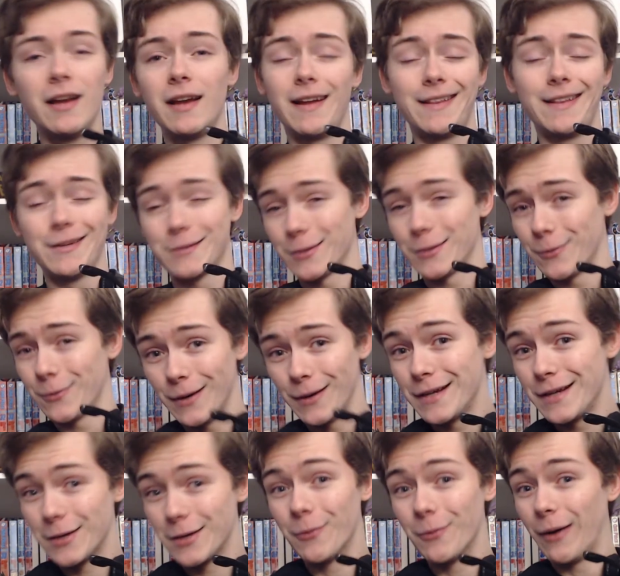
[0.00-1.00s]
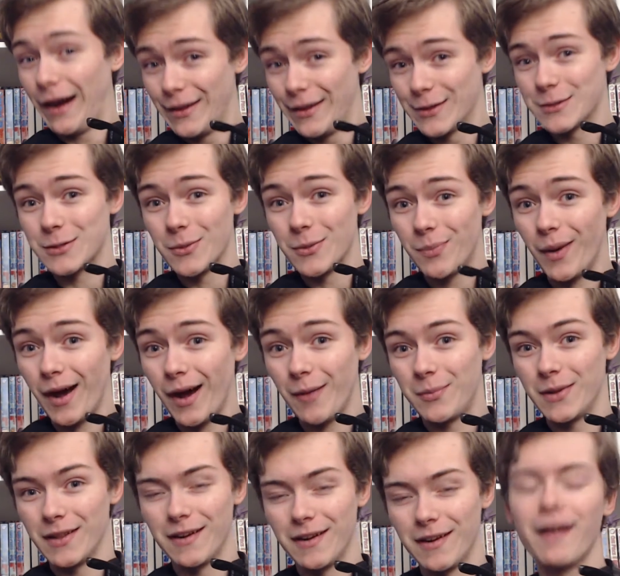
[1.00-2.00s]
and there's a reason why they're so
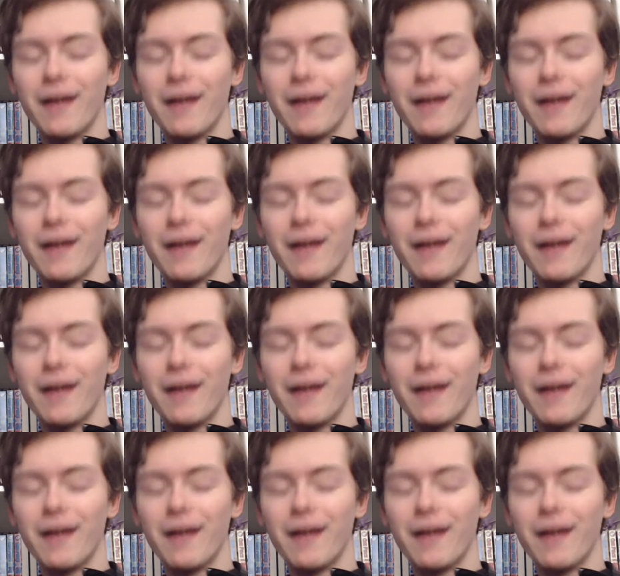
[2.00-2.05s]
popular.